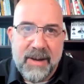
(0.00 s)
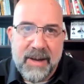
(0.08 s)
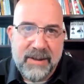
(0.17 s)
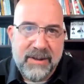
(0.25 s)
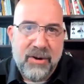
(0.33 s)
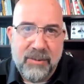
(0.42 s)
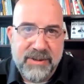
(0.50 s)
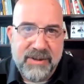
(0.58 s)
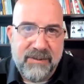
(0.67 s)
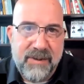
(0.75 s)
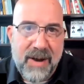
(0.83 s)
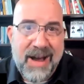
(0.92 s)
in terms
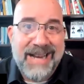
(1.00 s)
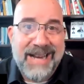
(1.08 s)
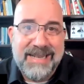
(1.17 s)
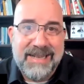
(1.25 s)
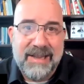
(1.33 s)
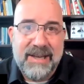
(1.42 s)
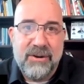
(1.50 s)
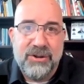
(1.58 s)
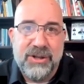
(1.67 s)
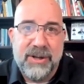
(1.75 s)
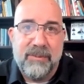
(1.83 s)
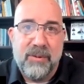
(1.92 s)
of IT
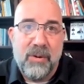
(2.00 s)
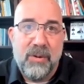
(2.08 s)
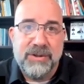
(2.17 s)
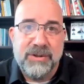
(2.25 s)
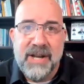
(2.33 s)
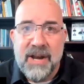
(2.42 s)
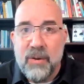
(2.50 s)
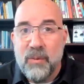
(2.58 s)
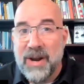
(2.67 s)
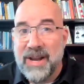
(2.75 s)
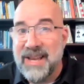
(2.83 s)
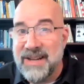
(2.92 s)
leadership roles.
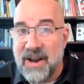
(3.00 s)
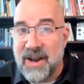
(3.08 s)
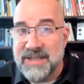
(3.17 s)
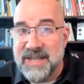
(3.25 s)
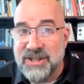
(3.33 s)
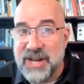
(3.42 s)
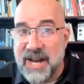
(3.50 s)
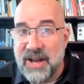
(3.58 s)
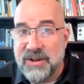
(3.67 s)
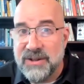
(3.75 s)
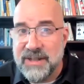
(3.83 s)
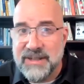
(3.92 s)
Recognizing
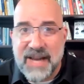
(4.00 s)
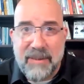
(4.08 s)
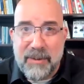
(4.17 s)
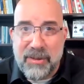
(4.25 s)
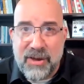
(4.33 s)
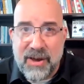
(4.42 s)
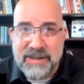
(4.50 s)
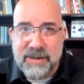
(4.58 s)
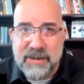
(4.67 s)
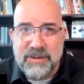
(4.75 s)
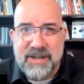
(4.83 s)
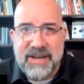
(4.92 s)
challenges,
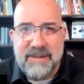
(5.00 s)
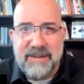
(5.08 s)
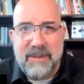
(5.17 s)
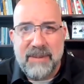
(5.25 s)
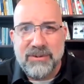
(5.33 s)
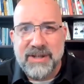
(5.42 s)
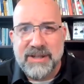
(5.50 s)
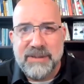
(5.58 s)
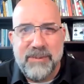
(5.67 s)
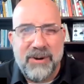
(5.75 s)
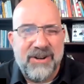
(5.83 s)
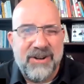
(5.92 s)
empathizing with team members'
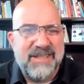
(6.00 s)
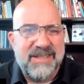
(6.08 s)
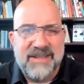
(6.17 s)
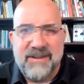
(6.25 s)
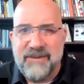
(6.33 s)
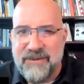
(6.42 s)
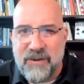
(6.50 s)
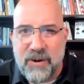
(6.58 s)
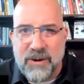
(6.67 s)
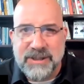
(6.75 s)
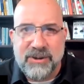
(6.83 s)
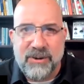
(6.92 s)
experiences, and
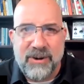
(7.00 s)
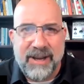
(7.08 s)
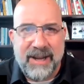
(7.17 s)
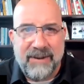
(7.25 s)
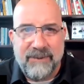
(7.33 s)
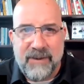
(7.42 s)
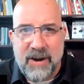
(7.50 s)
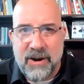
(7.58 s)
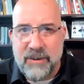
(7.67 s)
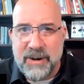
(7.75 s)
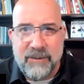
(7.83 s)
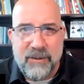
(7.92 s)
fostering an
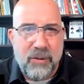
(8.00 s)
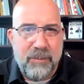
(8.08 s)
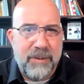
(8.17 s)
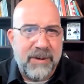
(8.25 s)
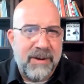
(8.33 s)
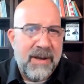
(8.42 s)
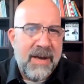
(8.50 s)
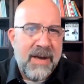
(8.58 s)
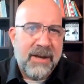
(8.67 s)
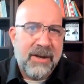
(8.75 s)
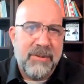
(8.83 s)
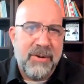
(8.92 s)
environment of open
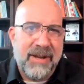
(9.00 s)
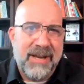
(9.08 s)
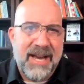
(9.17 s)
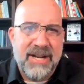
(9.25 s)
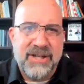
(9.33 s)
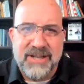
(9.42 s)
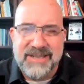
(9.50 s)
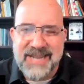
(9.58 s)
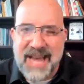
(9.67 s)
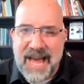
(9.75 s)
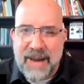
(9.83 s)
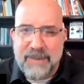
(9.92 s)
communication is
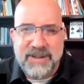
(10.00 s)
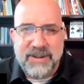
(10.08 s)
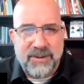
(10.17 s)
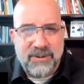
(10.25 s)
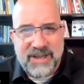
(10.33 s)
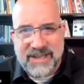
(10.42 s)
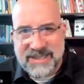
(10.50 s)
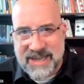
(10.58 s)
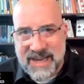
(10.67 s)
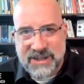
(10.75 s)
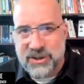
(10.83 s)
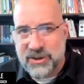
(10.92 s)
absolutely
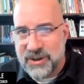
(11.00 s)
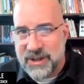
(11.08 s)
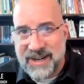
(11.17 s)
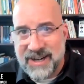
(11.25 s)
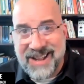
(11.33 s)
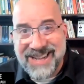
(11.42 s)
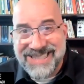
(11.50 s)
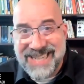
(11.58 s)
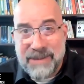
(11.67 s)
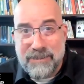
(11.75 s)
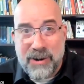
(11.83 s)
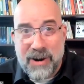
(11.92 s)
essential. And in
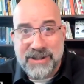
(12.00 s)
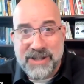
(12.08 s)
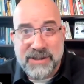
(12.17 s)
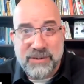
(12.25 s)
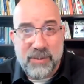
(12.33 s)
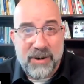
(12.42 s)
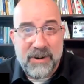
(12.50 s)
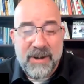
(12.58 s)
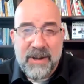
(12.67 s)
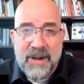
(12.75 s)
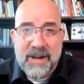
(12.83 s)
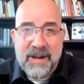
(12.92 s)
IT projects where
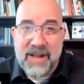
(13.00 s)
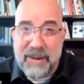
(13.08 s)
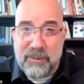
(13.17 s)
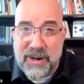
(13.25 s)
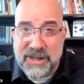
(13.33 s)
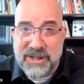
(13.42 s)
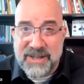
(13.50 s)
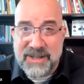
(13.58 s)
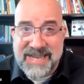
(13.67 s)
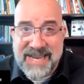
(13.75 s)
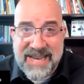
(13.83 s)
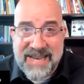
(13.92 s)
collaboration
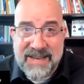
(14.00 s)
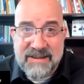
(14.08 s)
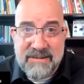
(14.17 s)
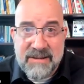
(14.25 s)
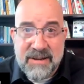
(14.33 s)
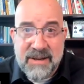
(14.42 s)
is key,